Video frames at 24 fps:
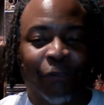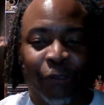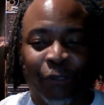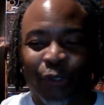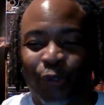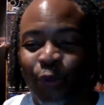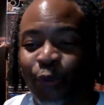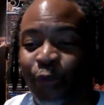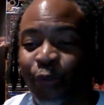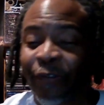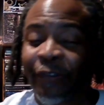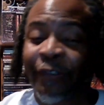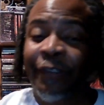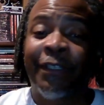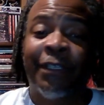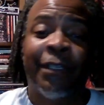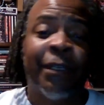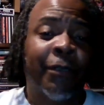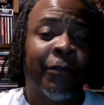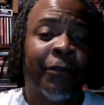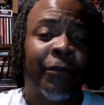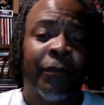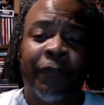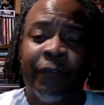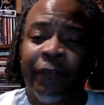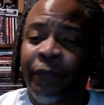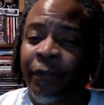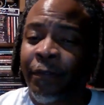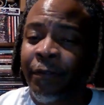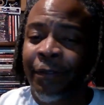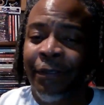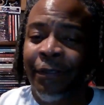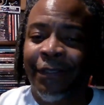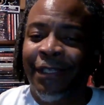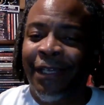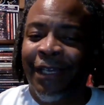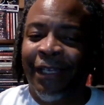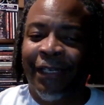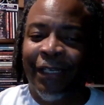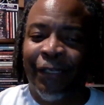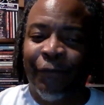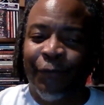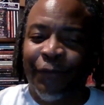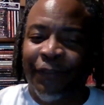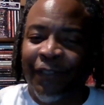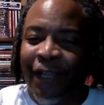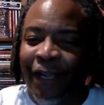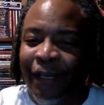loosely understood that
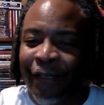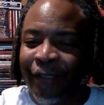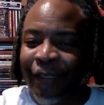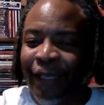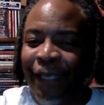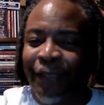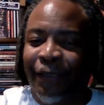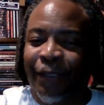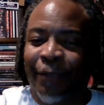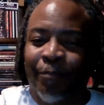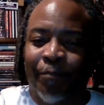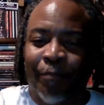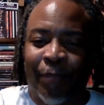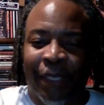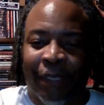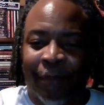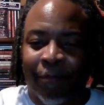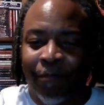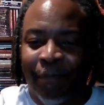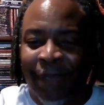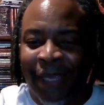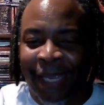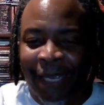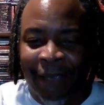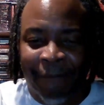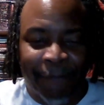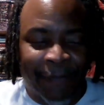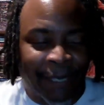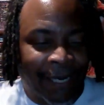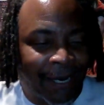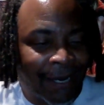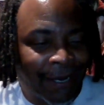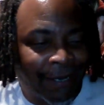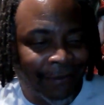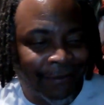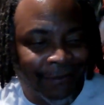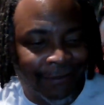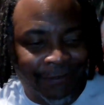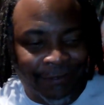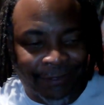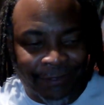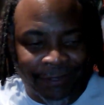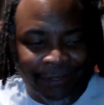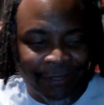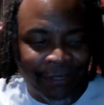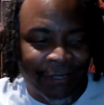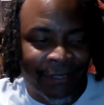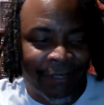he was kind of like the big bad behind the
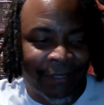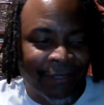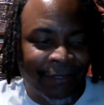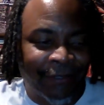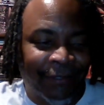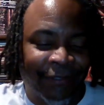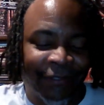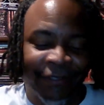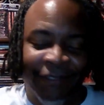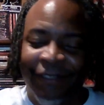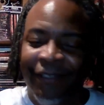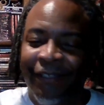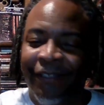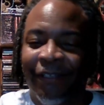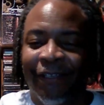scenes